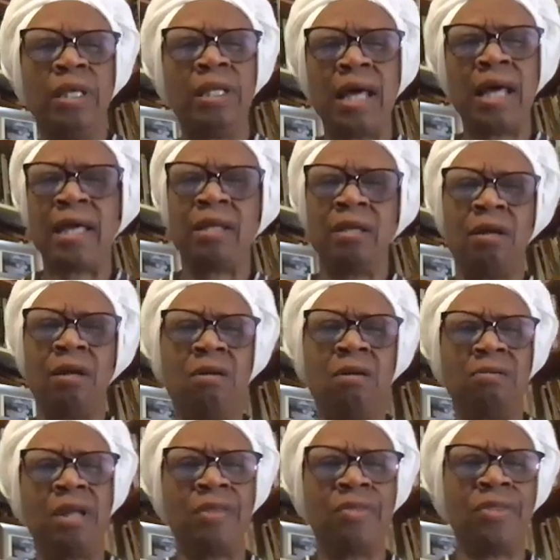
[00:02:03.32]
like,
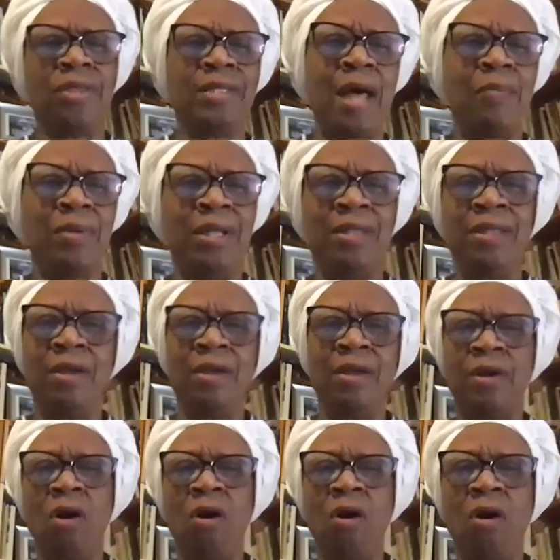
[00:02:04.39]
oh, nothing's happening there
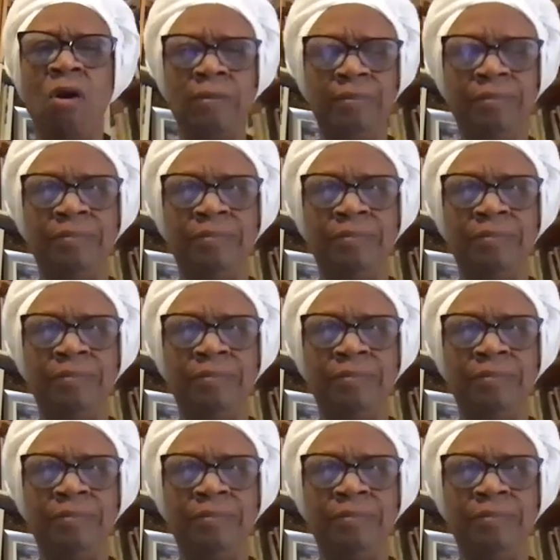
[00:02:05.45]
at all.